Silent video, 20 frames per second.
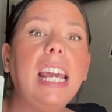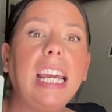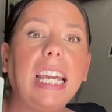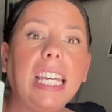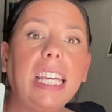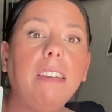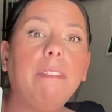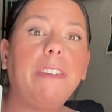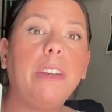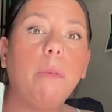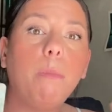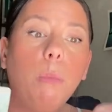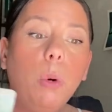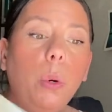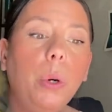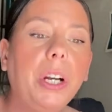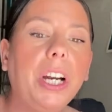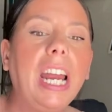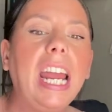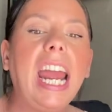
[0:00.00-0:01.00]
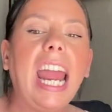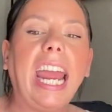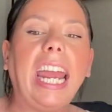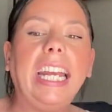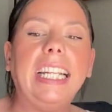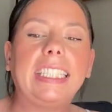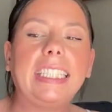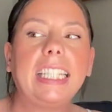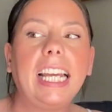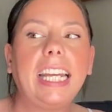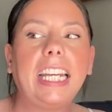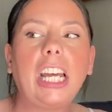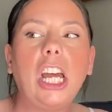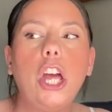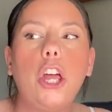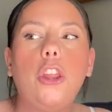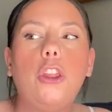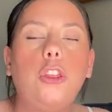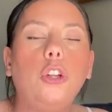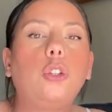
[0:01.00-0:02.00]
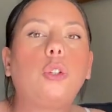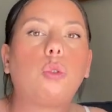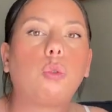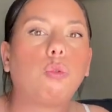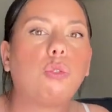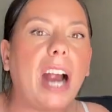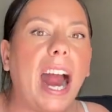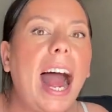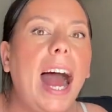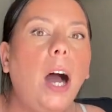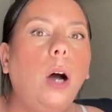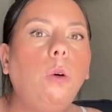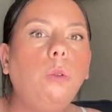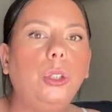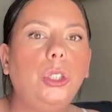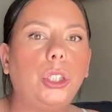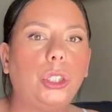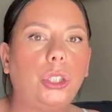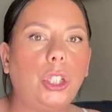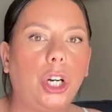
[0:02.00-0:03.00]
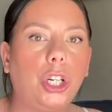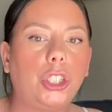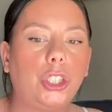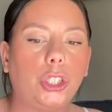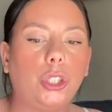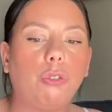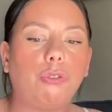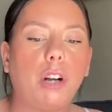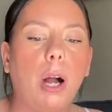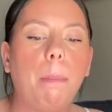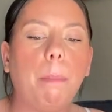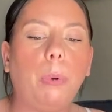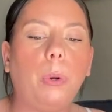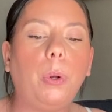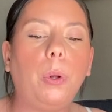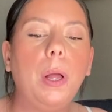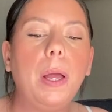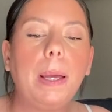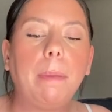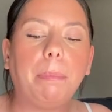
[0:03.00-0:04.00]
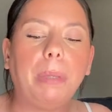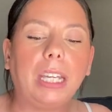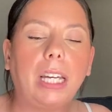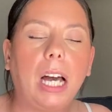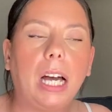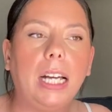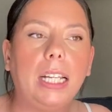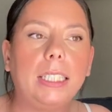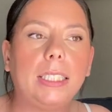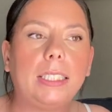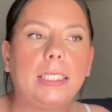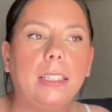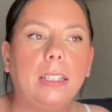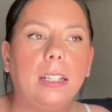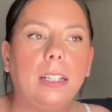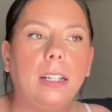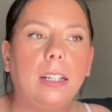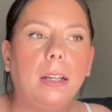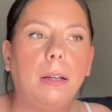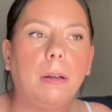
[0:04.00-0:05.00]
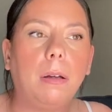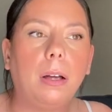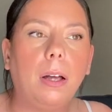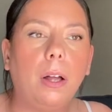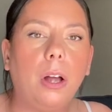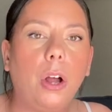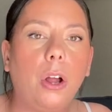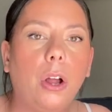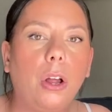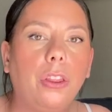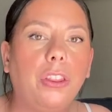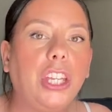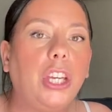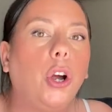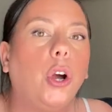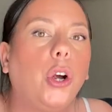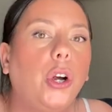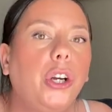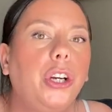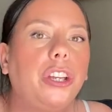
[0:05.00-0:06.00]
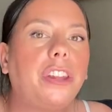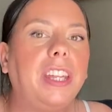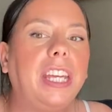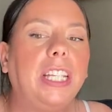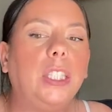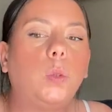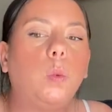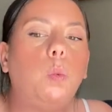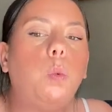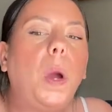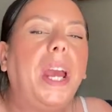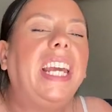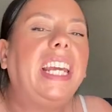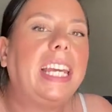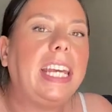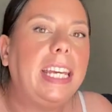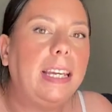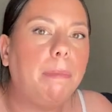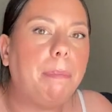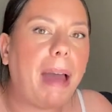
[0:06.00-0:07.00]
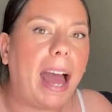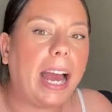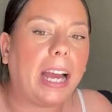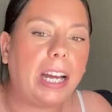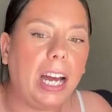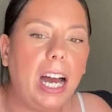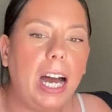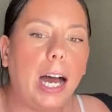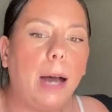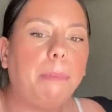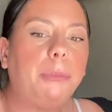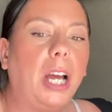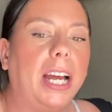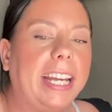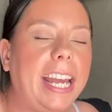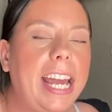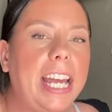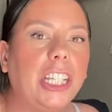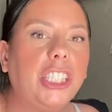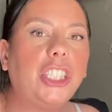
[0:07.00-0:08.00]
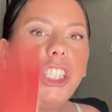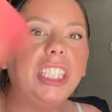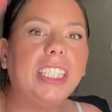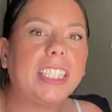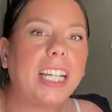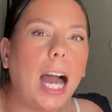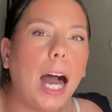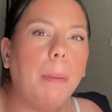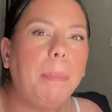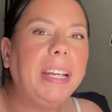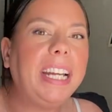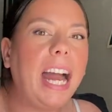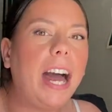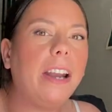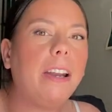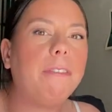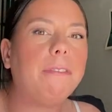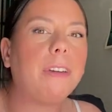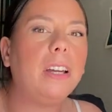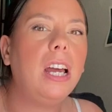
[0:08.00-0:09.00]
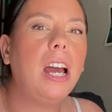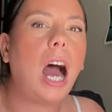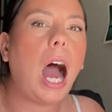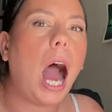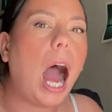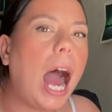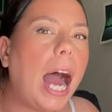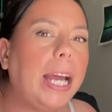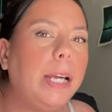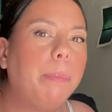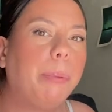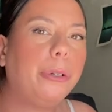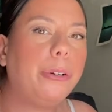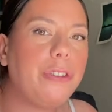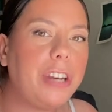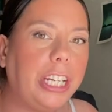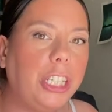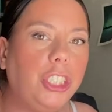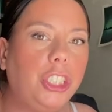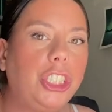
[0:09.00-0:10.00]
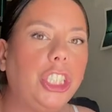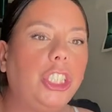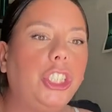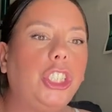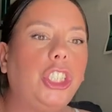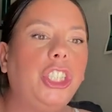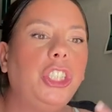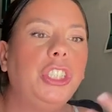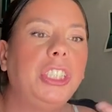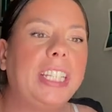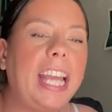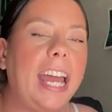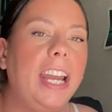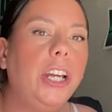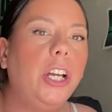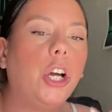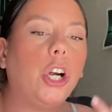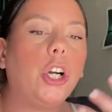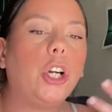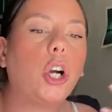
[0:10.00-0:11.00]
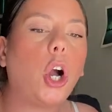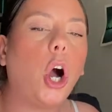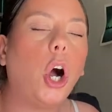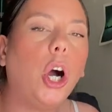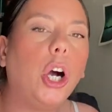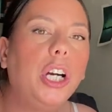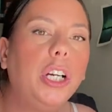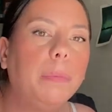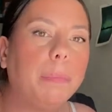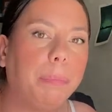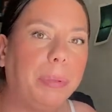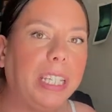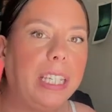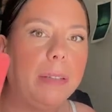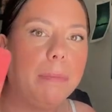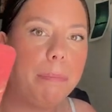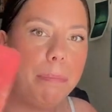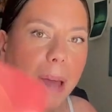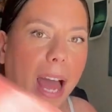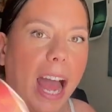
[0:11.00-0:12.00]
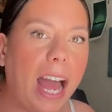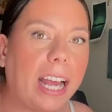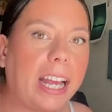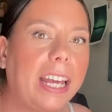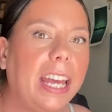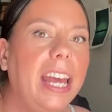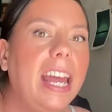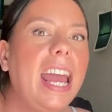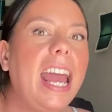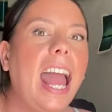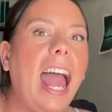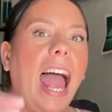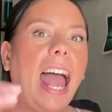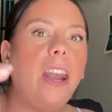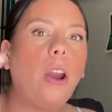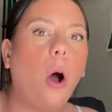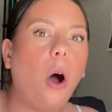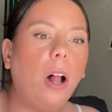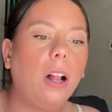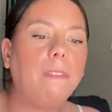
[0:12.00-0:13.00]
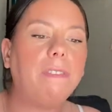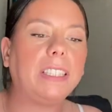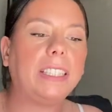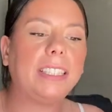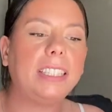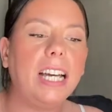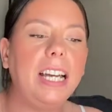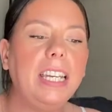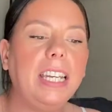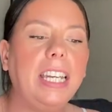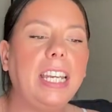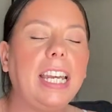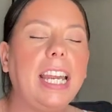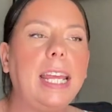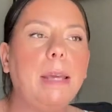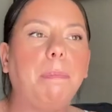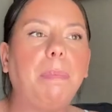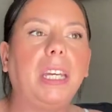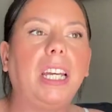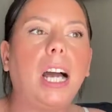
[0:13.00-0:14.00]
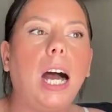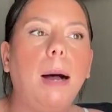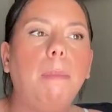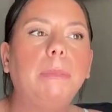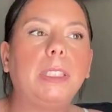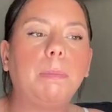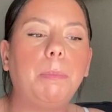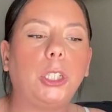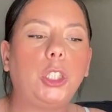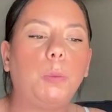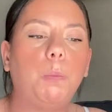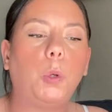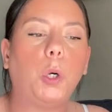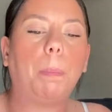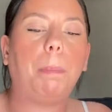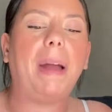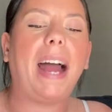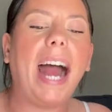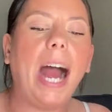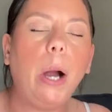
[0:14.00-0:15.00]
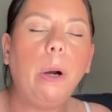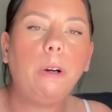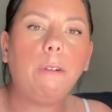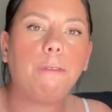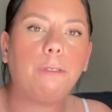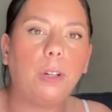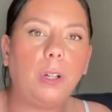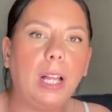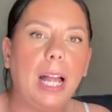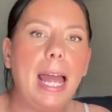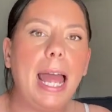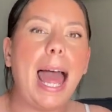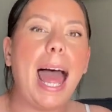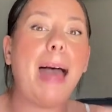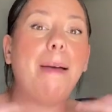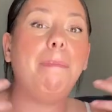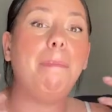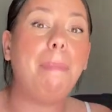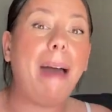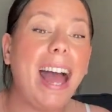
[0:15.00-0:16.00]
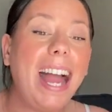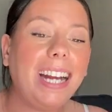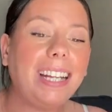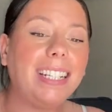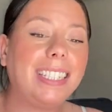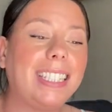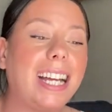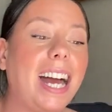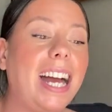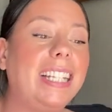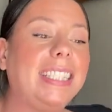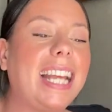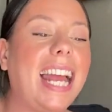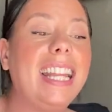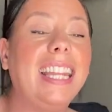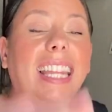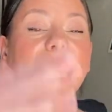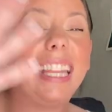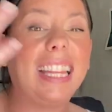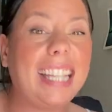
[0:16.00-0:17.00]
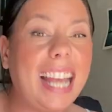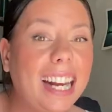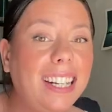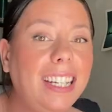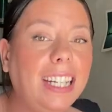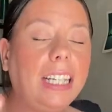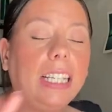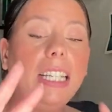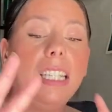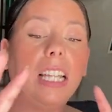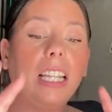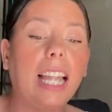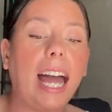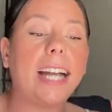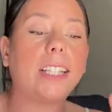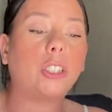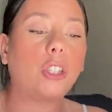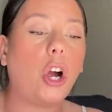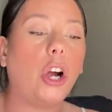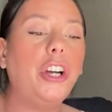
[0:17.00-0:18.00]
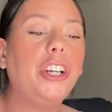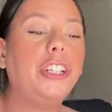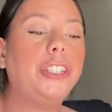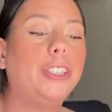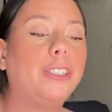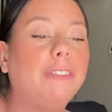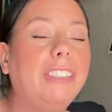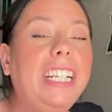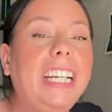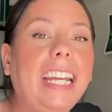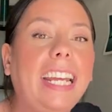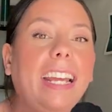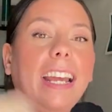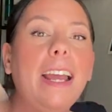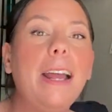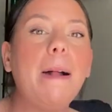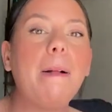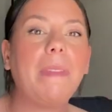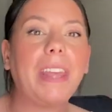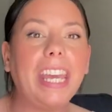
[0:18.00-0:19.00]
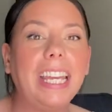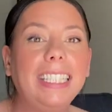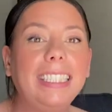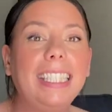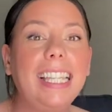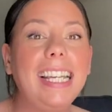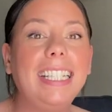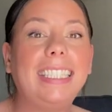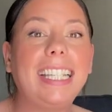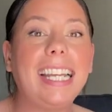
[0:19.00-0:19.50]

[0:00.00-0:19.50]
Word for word: even more. It's like the ground starts to rumble because the earth is waking back up. Again, she's coming out of hibernation. She's getting her heartbeat back. And all of a sudden, it becomes much more powerful and magnetized. And technically, the last card in your reading is this